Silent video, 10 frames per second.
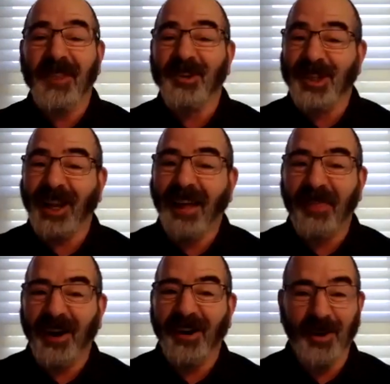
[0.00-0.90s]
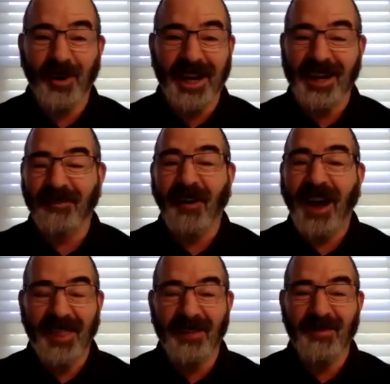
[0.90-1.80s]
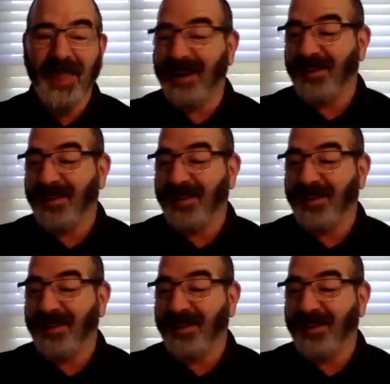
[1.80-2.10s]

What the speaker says: if they're still out there, you're not going to find them